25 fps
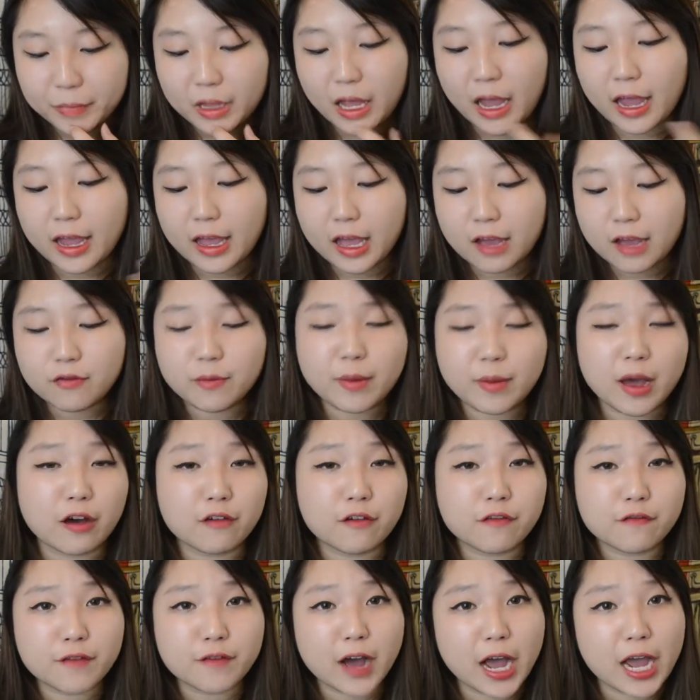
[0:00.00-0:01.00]
I have
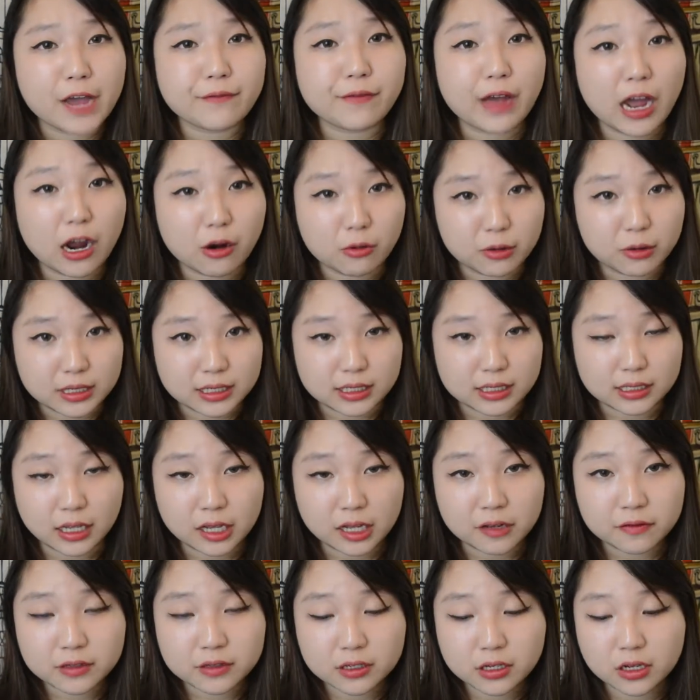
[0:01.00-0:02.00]
about five hours
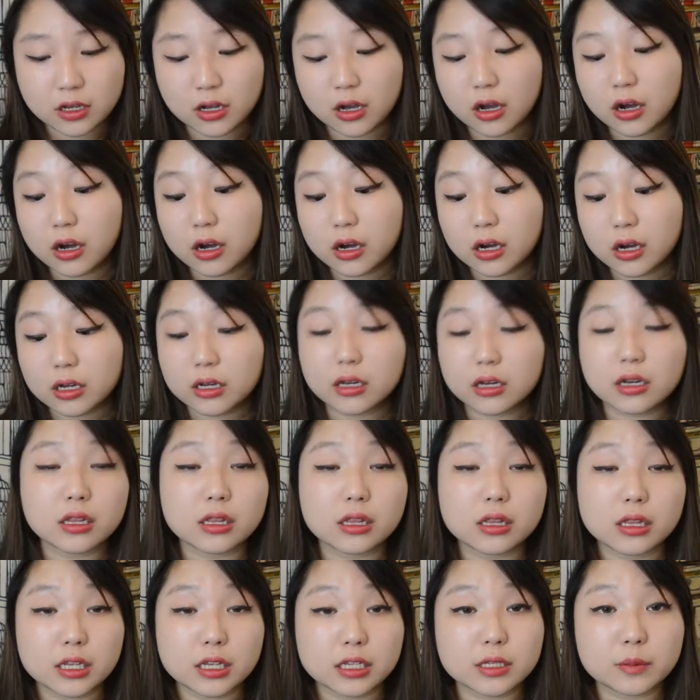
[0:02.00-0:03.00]
left on
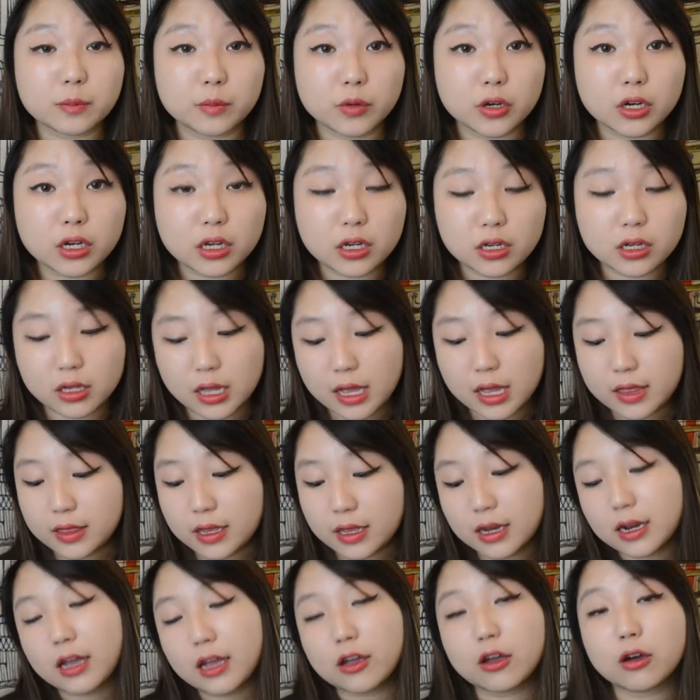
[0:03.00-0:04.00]
this book and
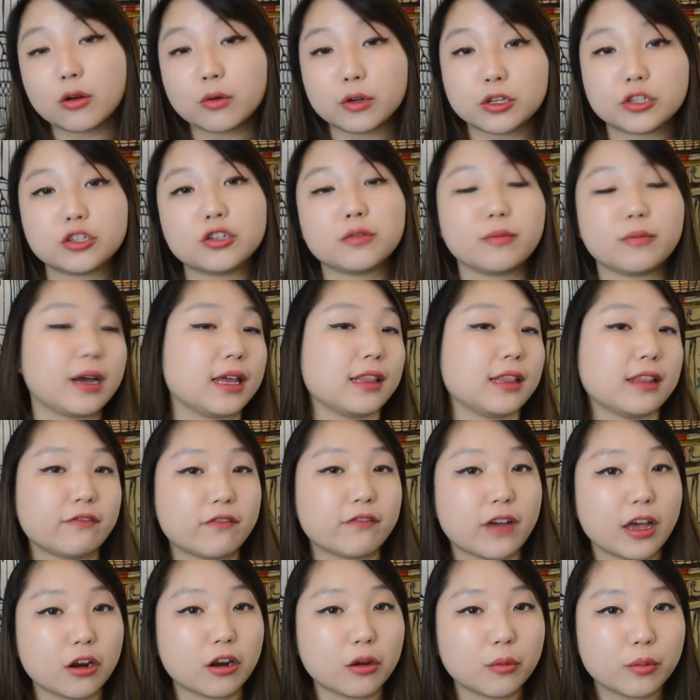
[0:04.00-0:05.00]
then I go into my
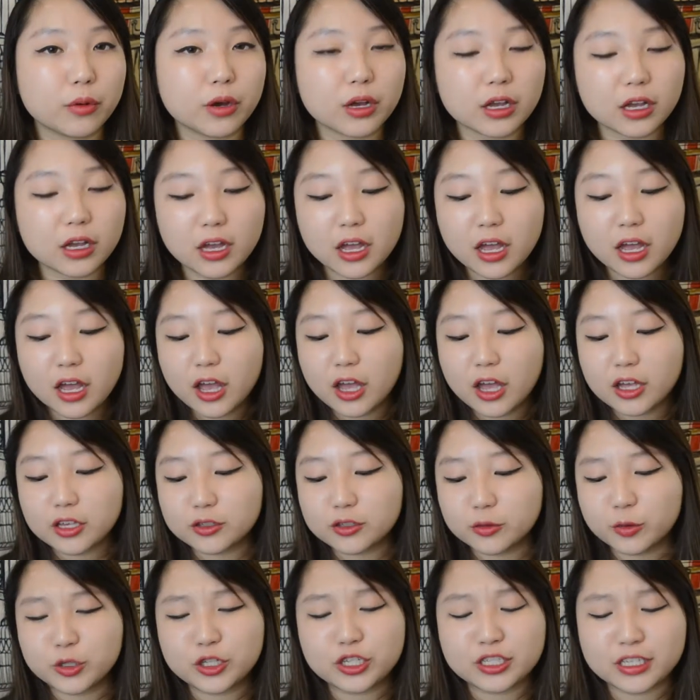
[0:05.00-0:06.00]
final book
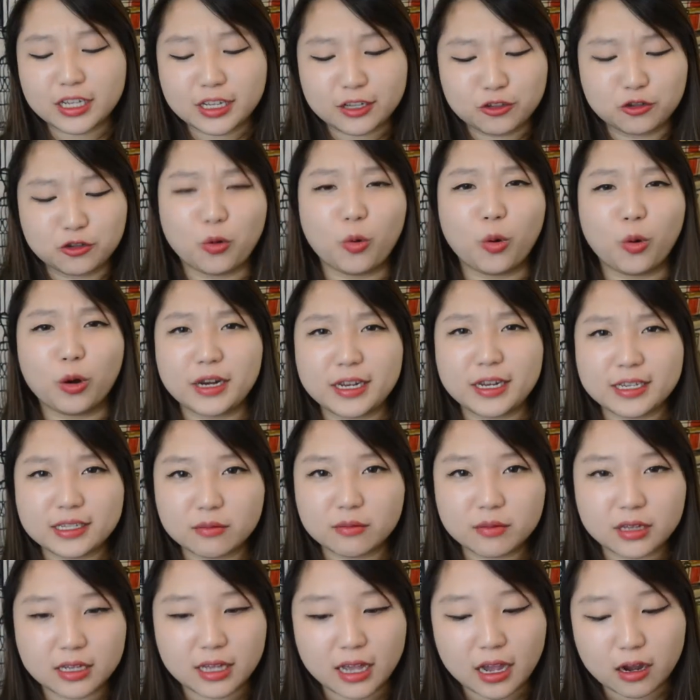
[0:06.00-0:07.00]
so which is like 20
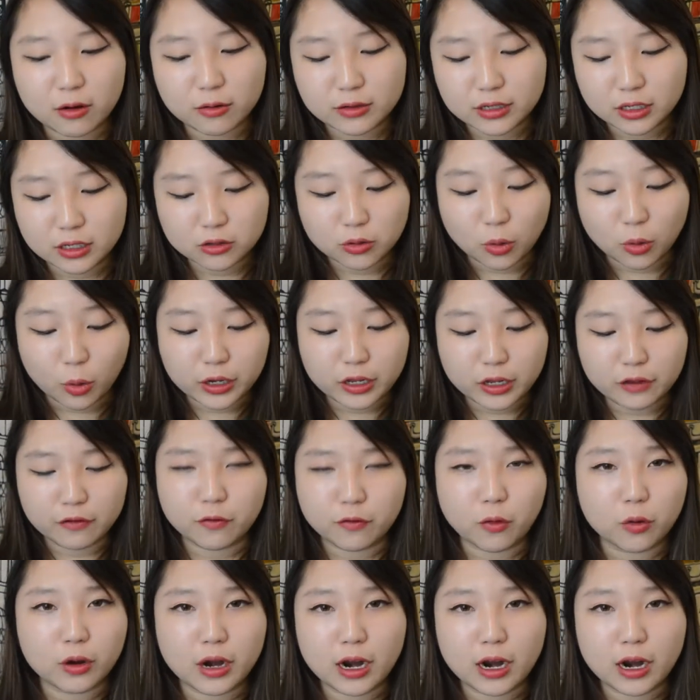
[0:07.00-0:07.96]
something hours like 24